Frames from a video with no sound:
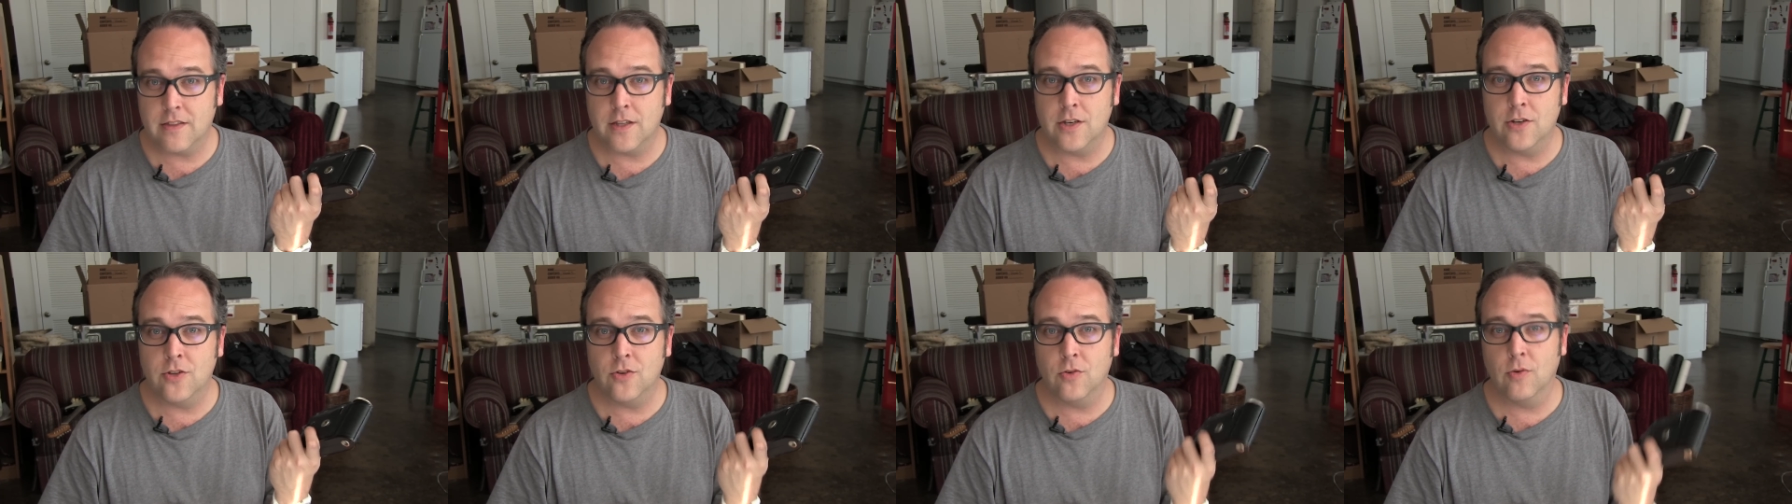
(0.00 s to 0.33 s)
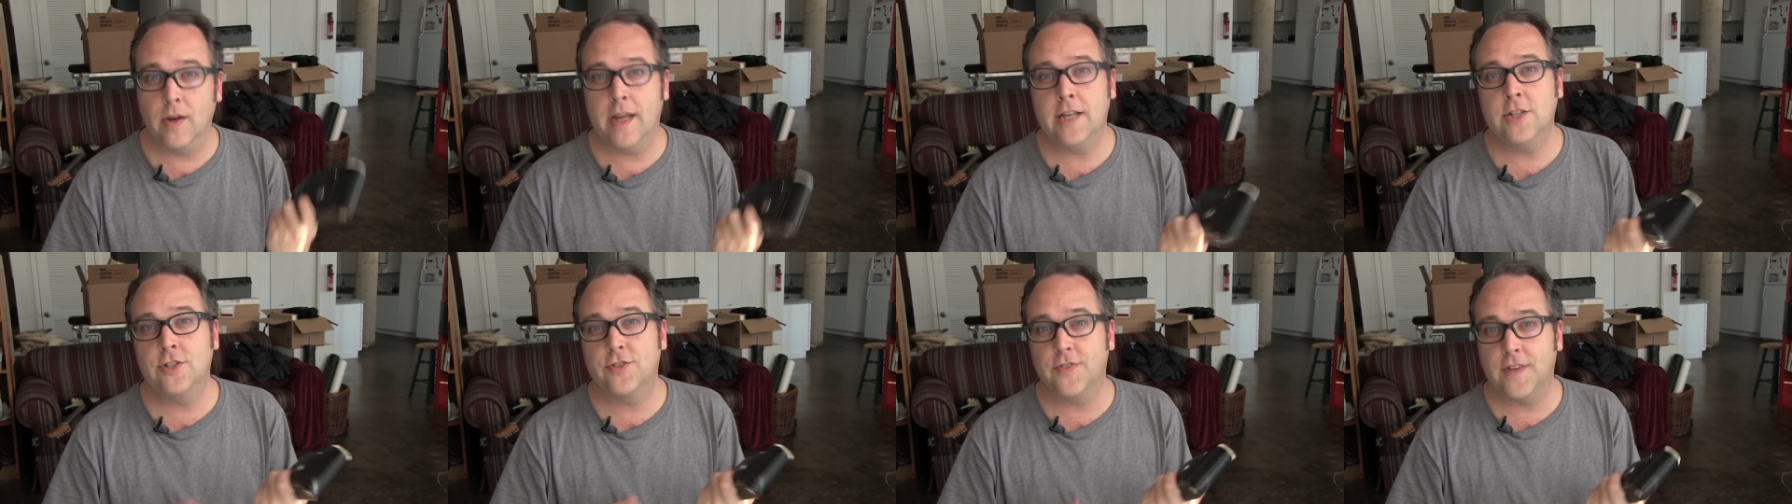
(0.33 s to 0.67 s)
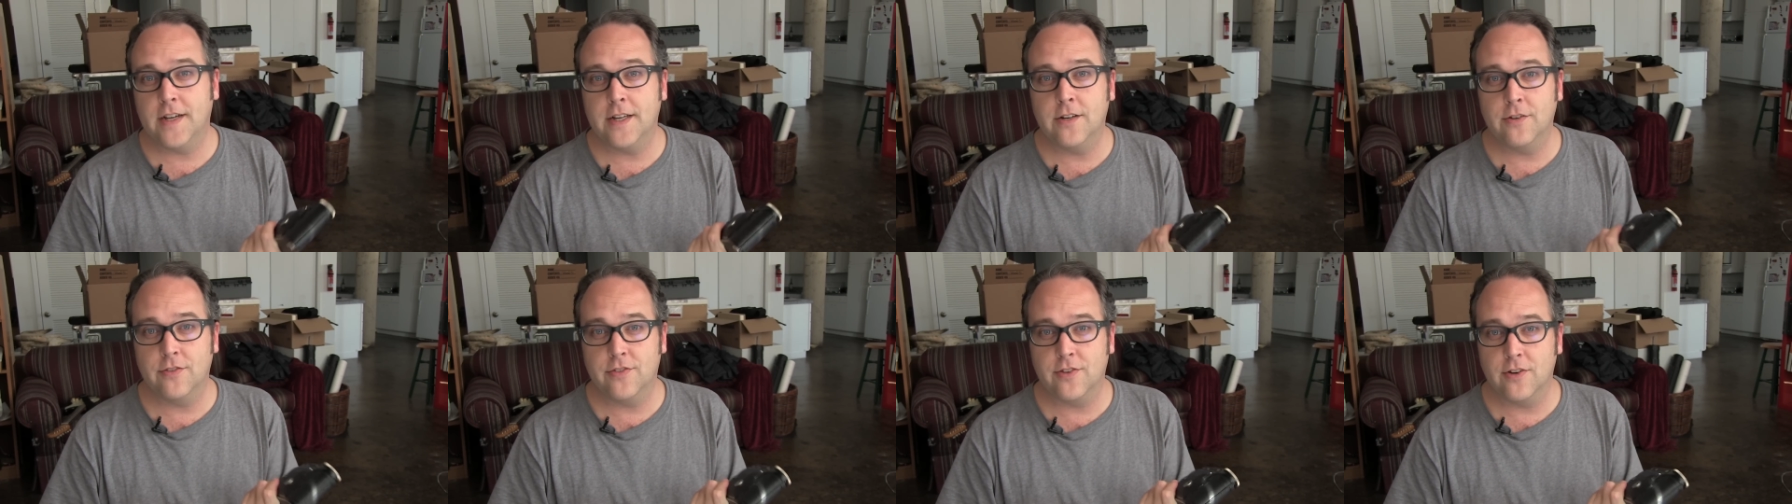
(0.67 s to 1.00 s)
the new
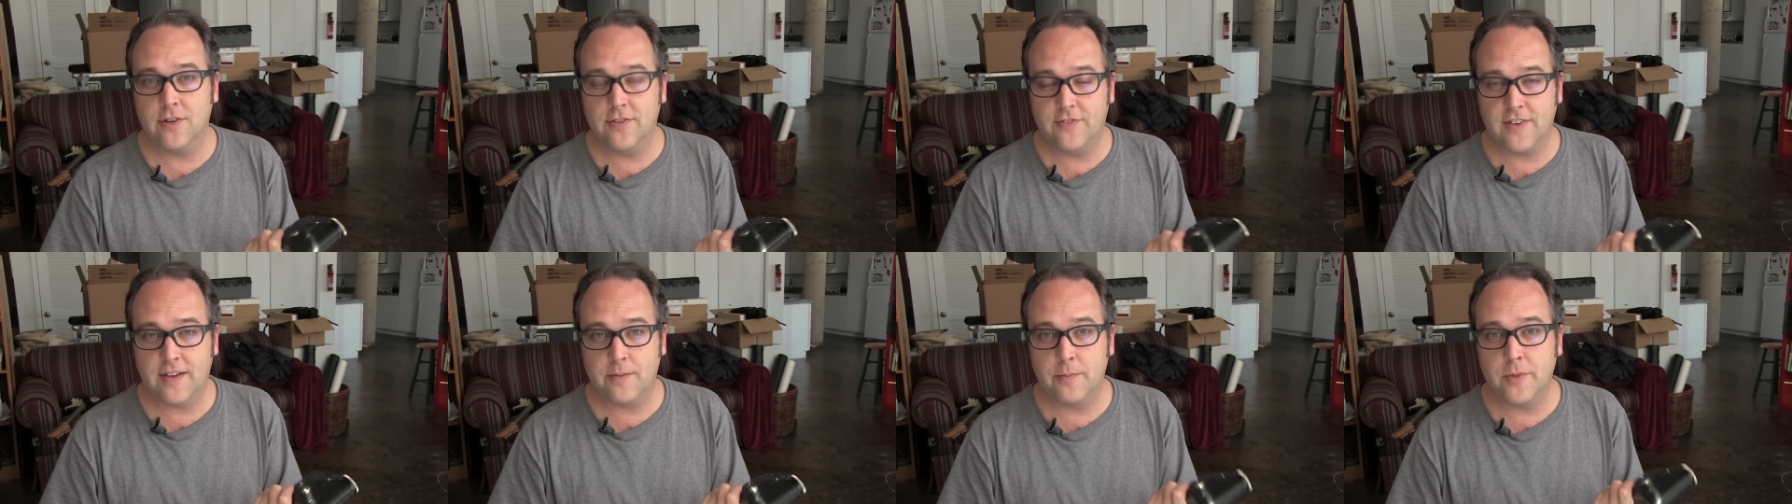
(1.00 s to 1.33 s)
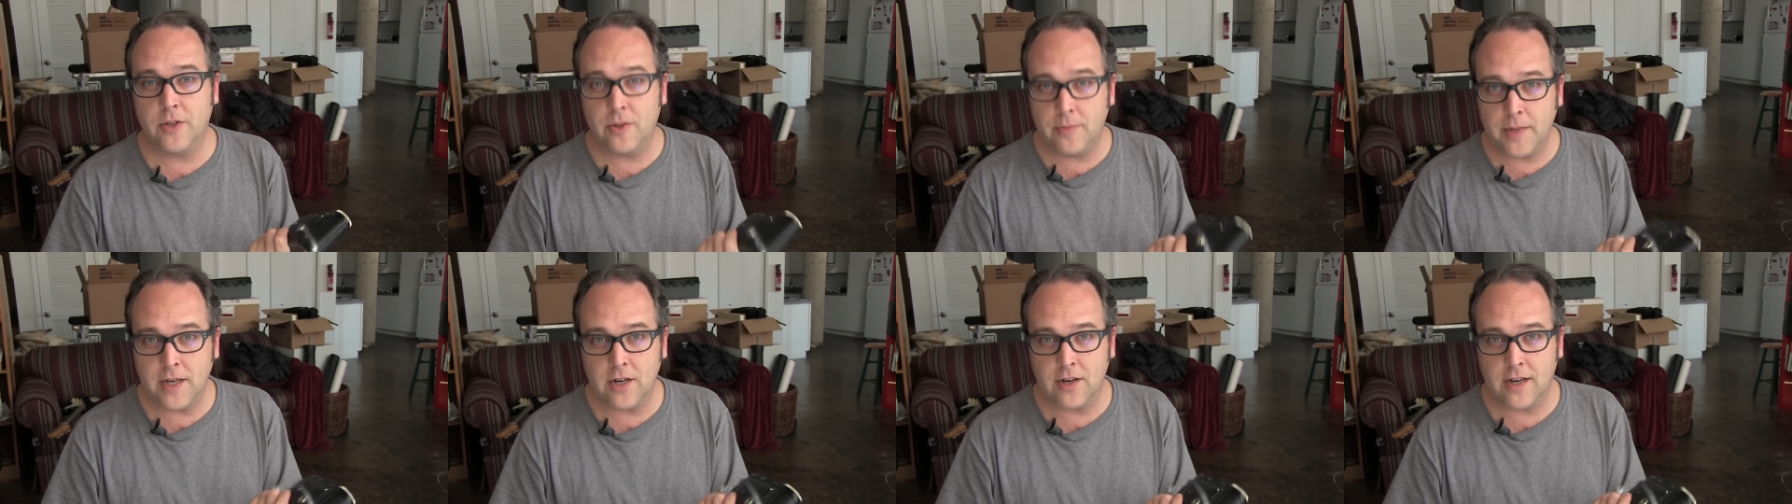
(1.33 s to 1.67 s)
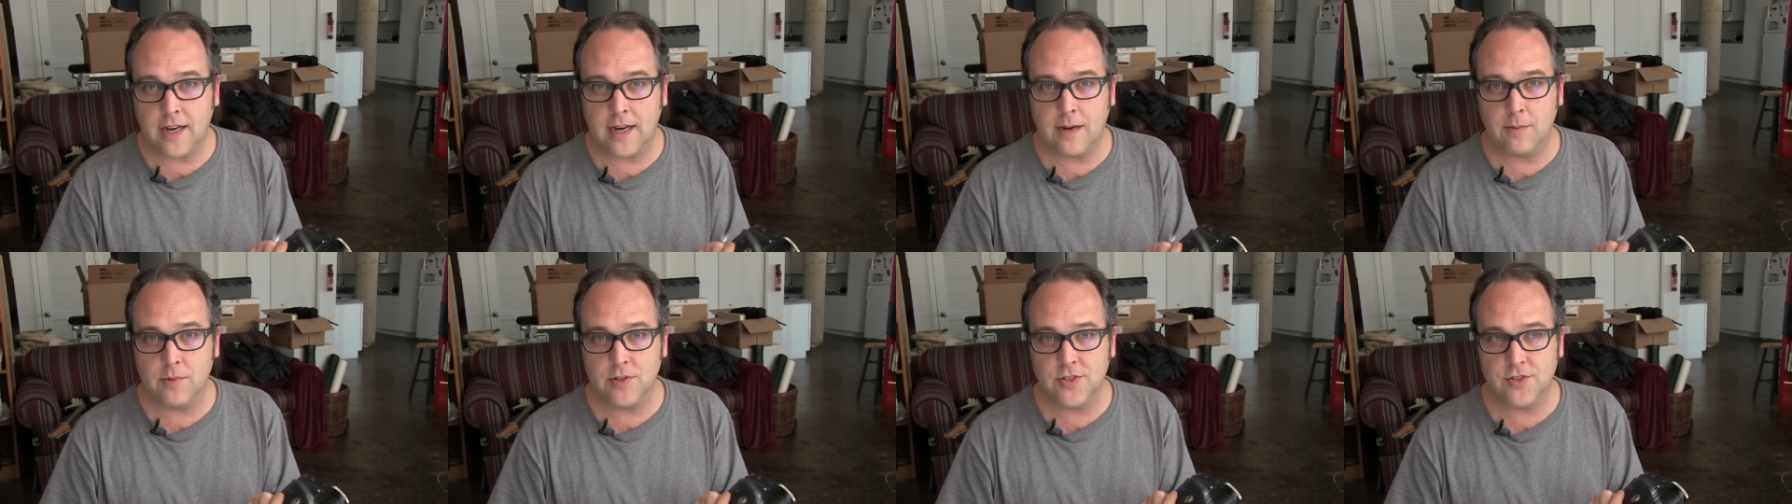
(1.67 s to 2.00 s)
rangefinder 35 millimeter
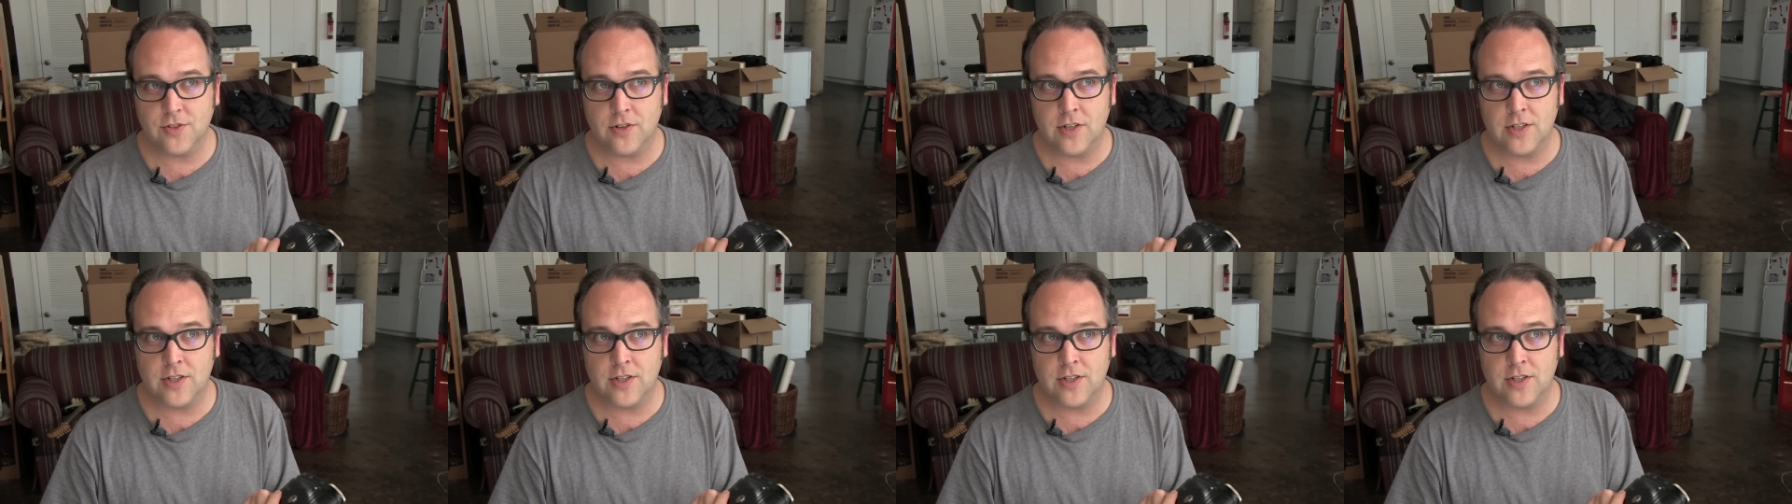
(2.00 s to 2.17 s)
cameras